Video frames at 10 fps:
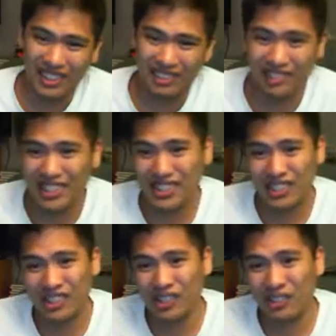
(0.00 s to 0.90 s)
a lot of
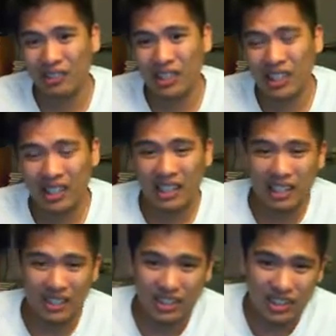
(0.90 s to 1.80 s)
fights, too.
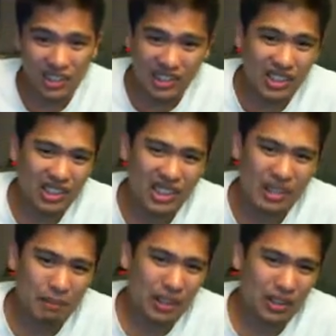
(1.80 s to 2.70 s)
So he's just
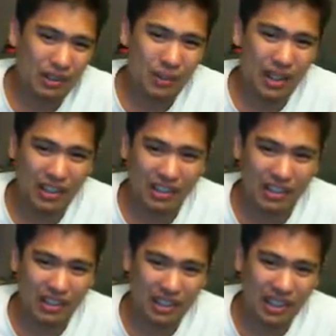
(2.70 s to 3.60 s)
getting better and
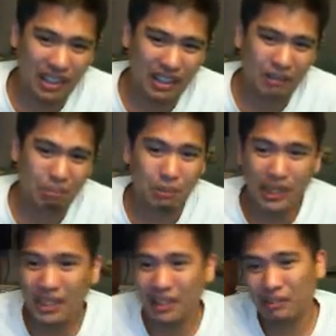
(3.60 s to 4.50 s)
better. And
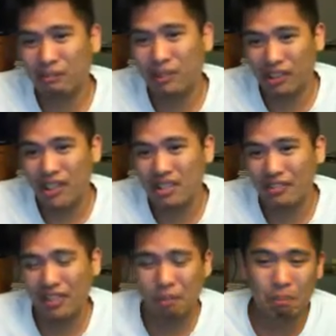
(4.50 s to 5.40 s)
beating
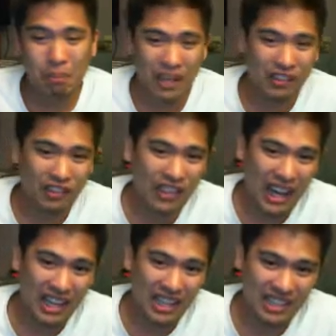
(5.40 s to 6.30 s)
progressively better
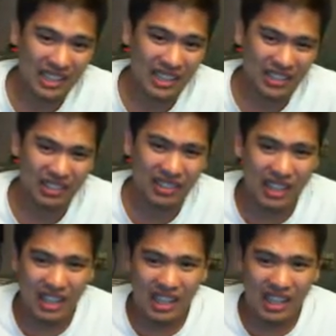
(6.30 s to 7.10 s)
guys, too.